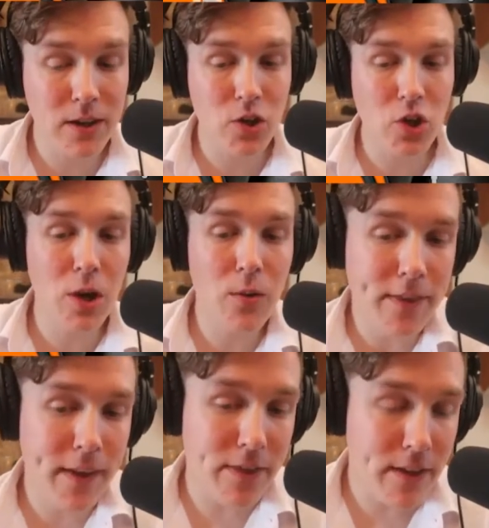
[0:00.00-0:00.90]
because, you know,
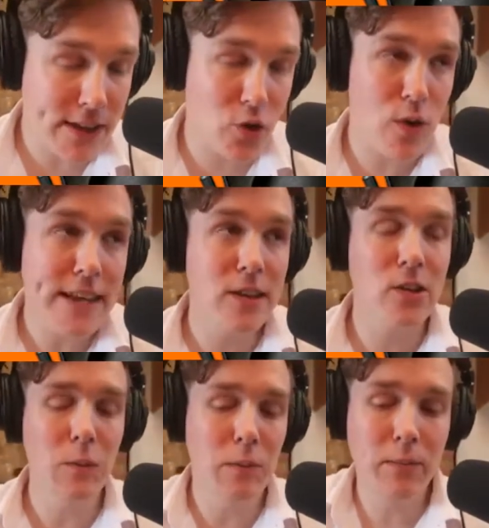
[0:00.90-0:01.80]
and it's great to
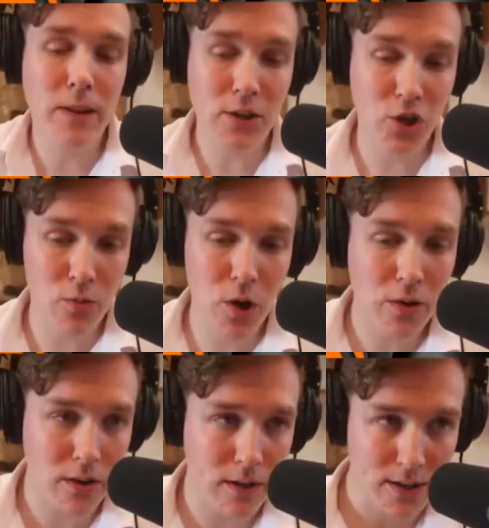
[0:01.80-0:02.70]
look at people like Joe
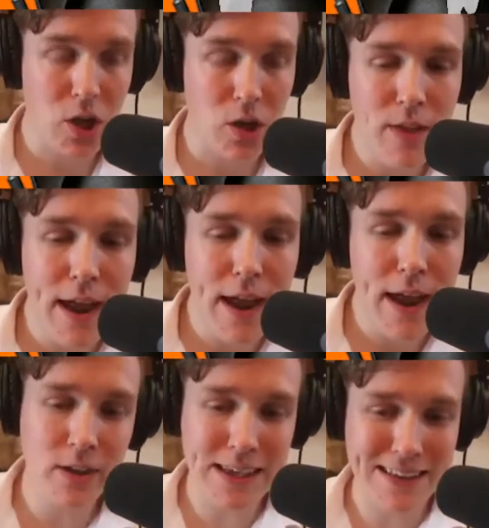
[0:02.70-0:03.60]
Rogan because, you know, they're
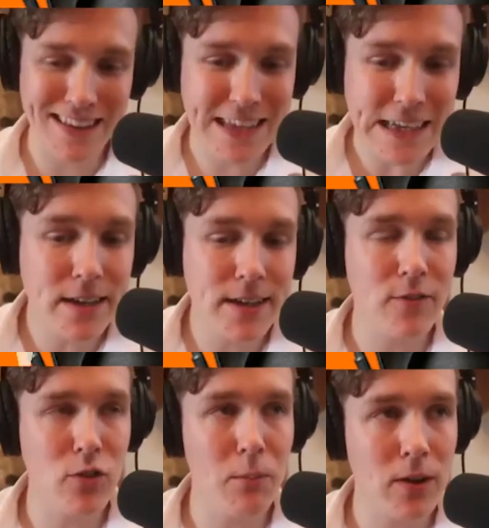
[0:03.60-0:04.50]
obviously the
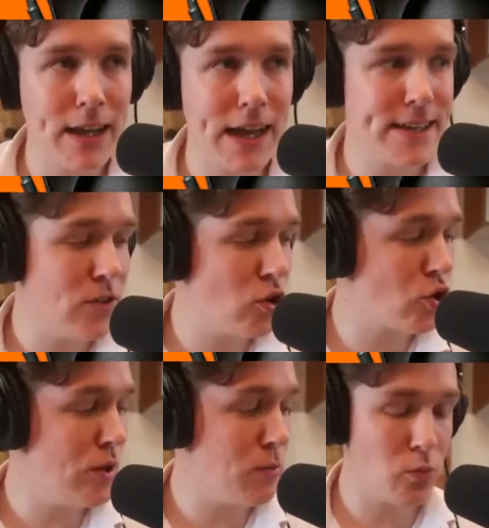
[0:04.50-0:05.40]
leaders of the podcast
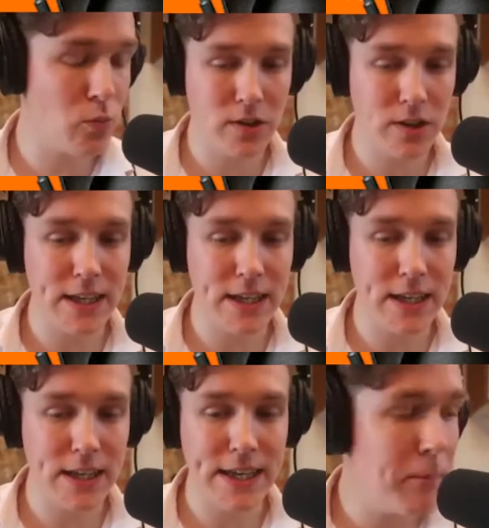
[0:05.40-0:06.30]
industry with what you see
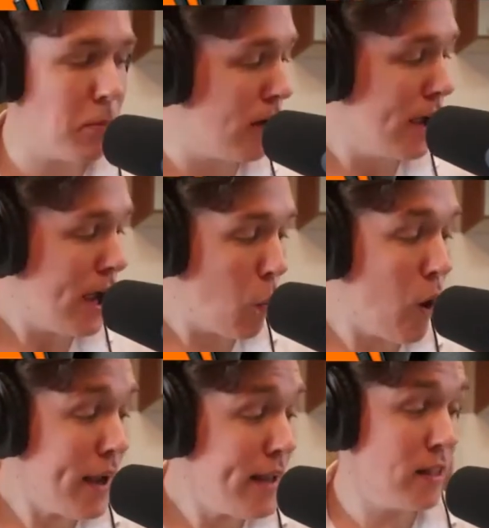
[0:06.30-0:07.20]
out there. But
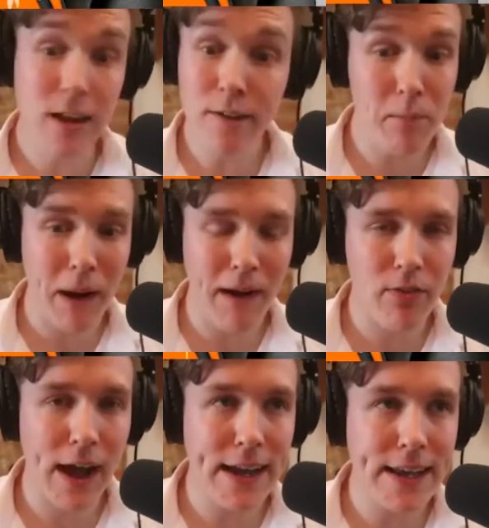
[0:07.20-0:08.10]
what I love
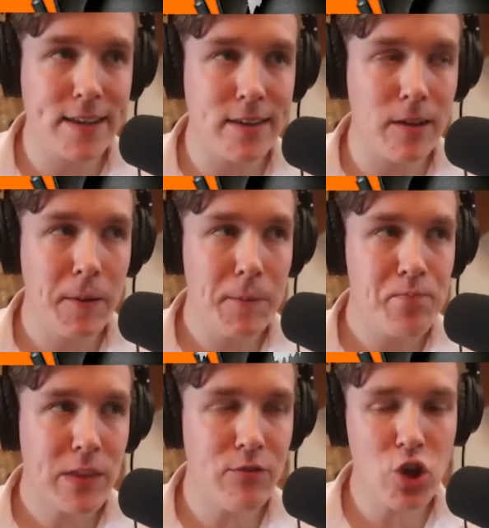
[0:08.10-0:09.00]
about that is that
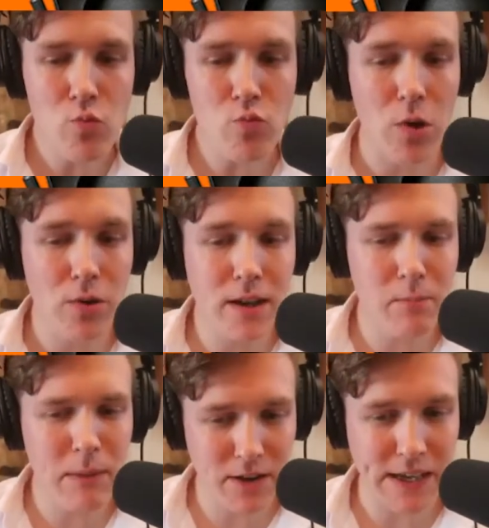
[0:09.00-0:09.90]
if Joe Rogan
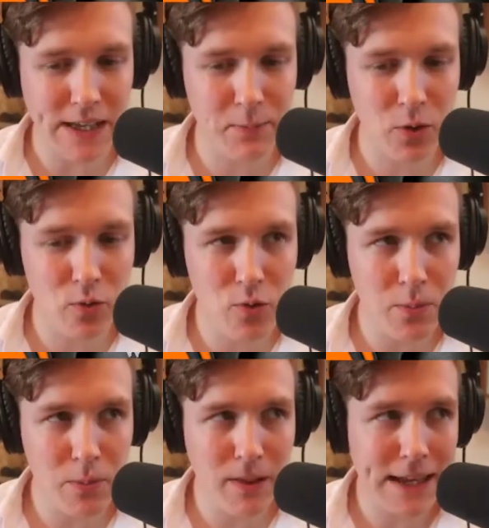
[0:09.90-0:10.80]
had made a Facebook
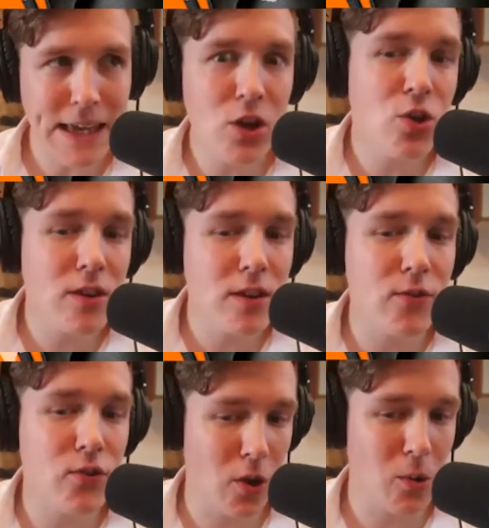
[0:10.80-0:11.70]
group, like he couldn't
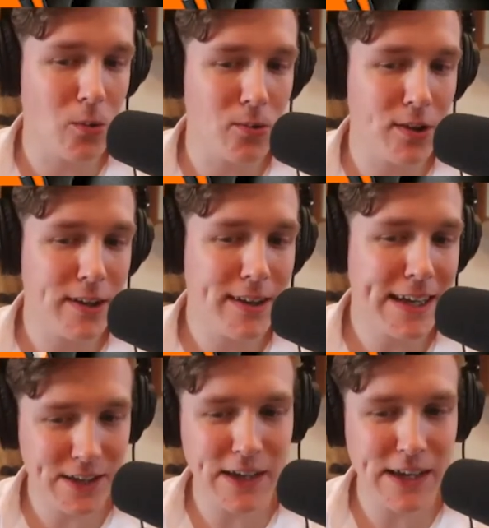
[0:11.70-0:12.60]
have sold
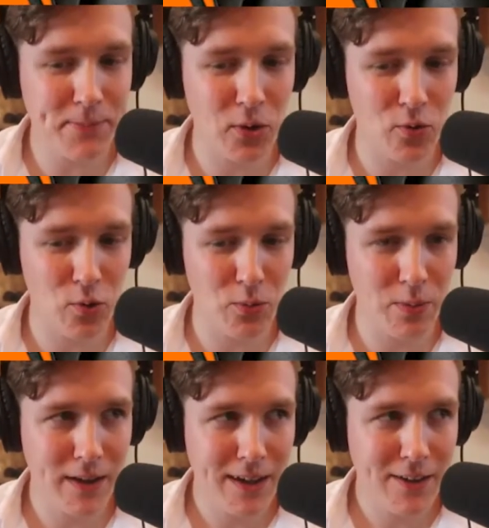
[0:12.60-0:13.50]
his Facebook group
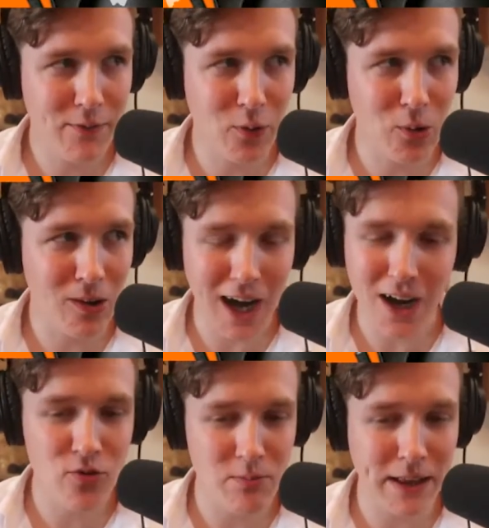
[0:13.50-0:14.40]
for
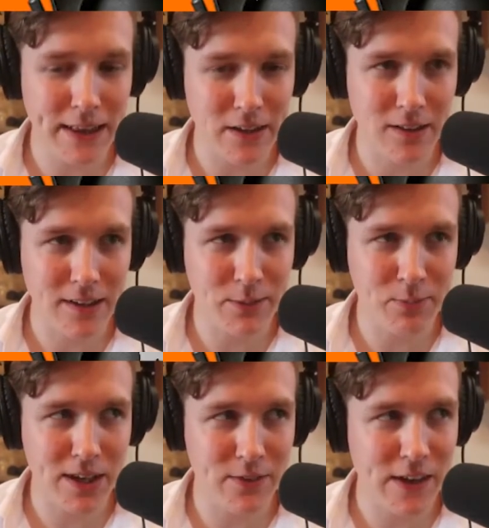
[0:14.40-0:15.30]
$100 million
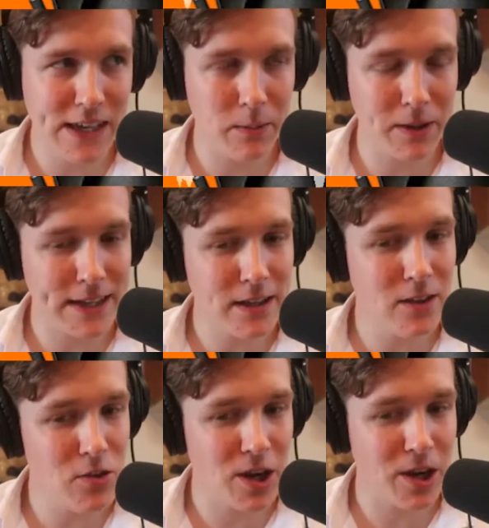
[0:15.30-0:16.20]
because Facebook would be like,
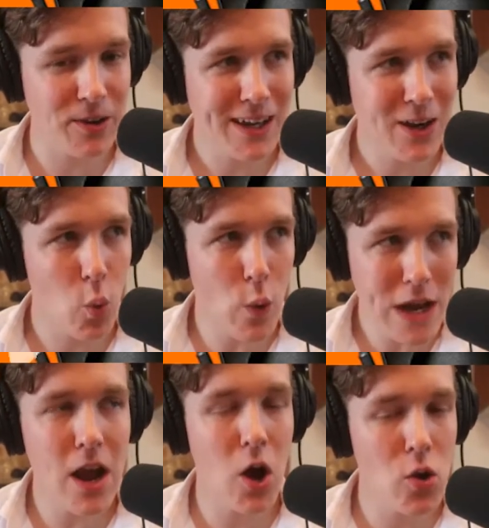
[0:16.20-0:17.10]
no, Joe,
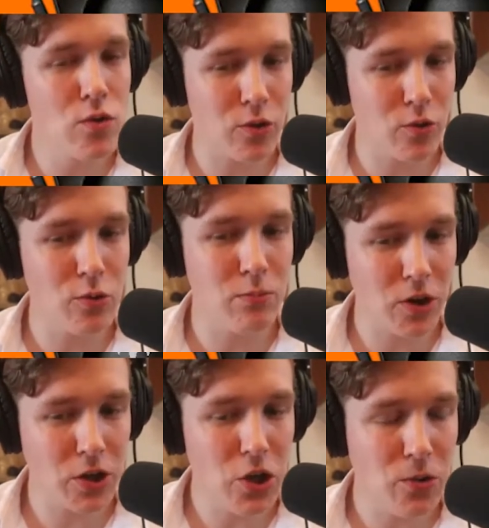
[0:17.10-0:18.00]
we own the group,
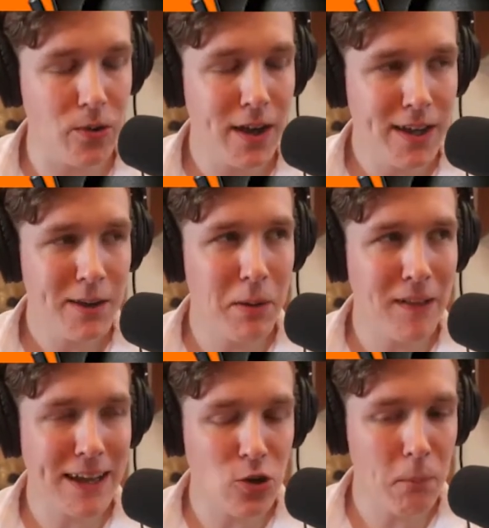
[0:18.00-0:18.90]
not you.
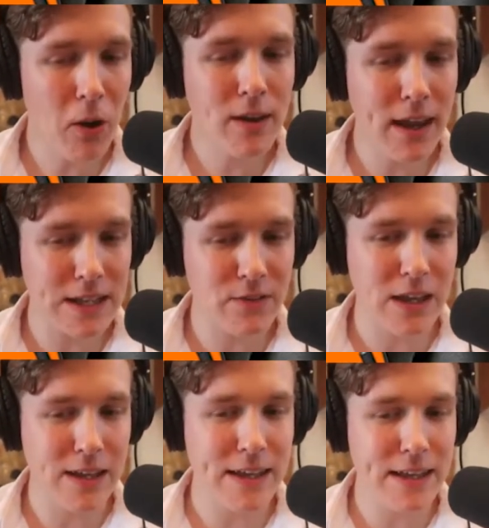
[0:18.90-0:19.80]
But like your podcast
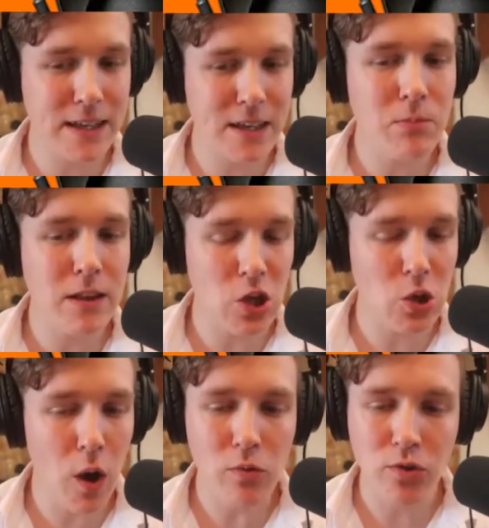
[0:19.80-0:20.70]
feed, it's something that
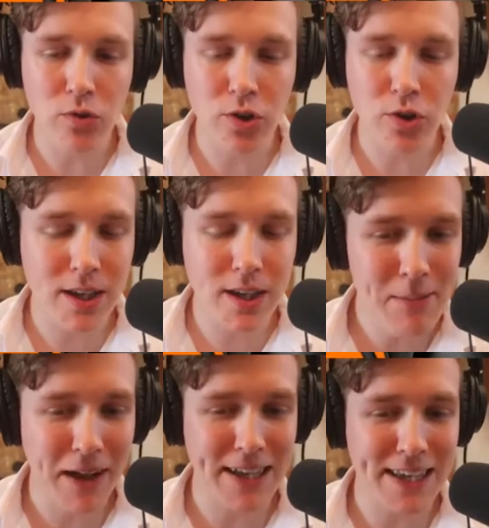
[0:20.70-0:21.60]
you own, just like an
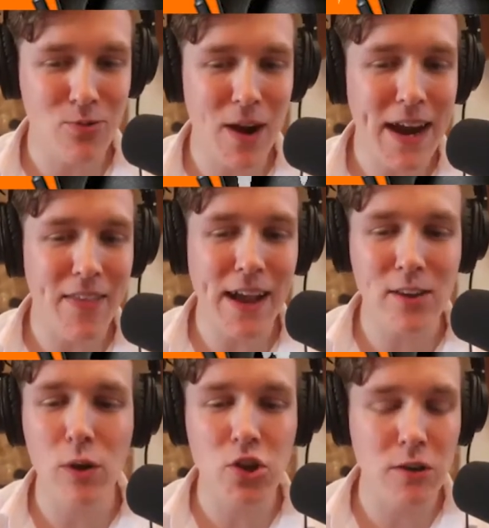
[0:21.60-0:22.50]
email list, right? And
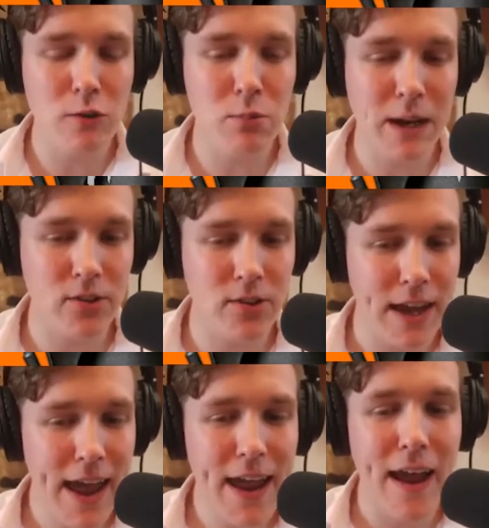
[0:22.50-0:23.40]
that's why Joe's been able to
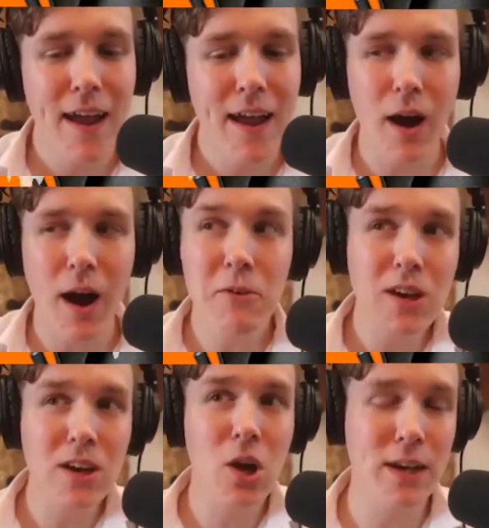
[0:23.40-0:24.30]
say, hey, no, I'm
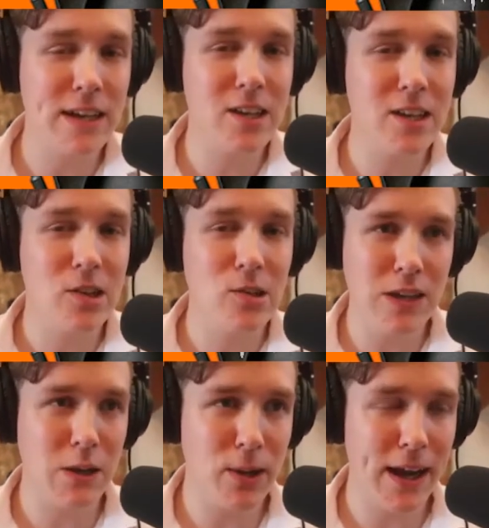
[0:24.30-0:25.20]
going to go and
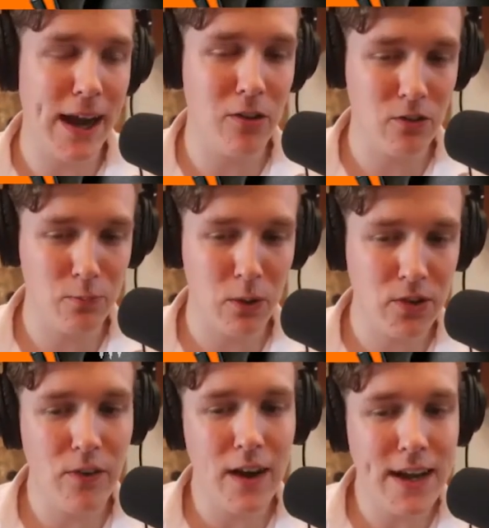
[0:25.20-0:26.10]
exclusively put it out on
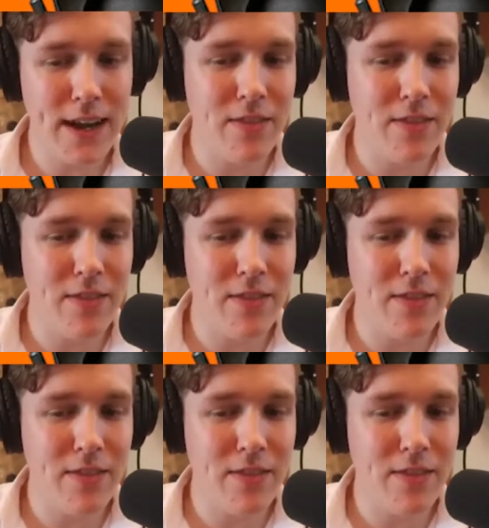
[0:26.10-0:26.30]
Spotify.